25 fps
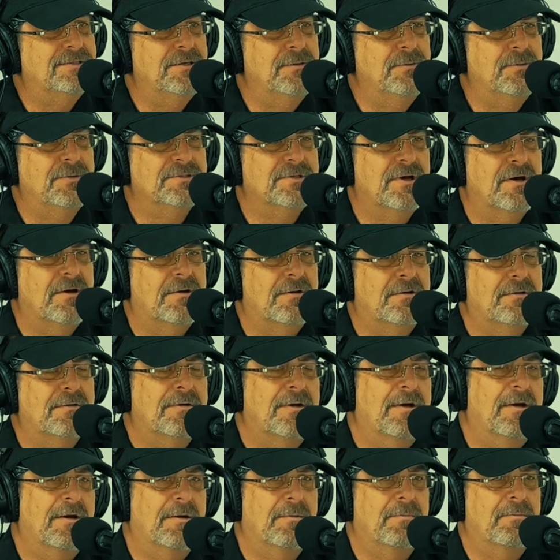was
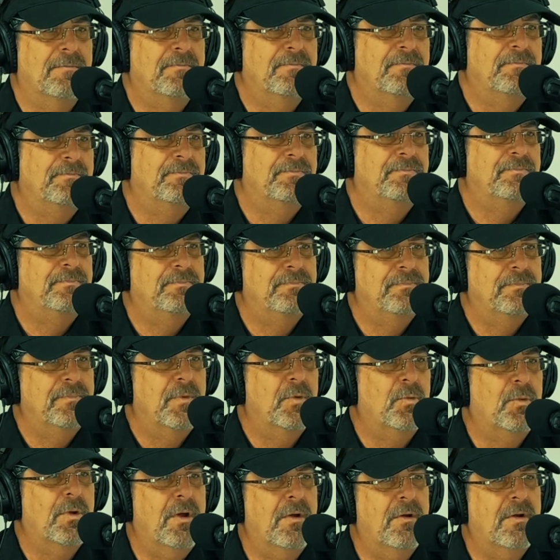our...
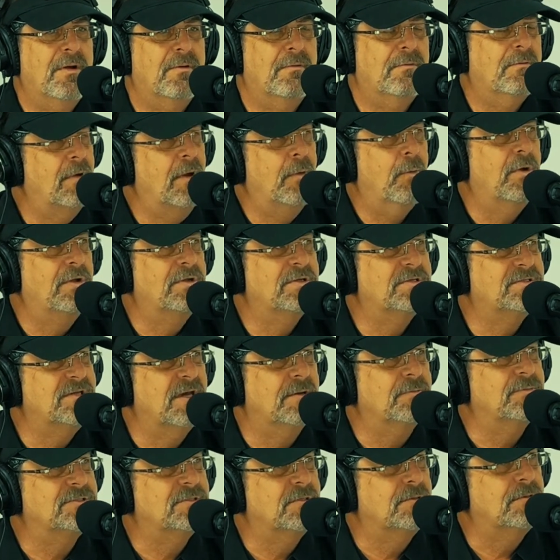we went to the
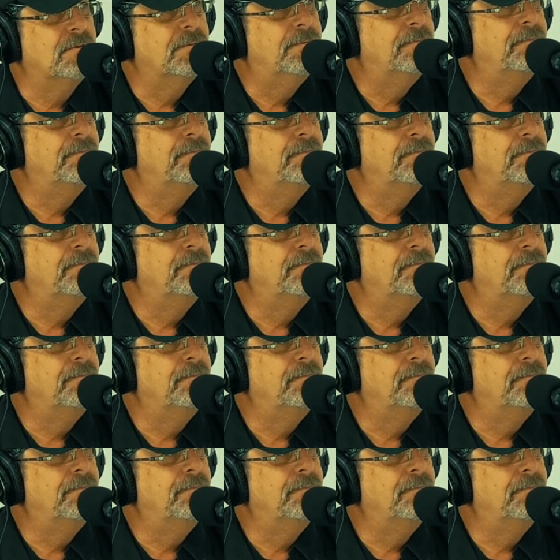same school.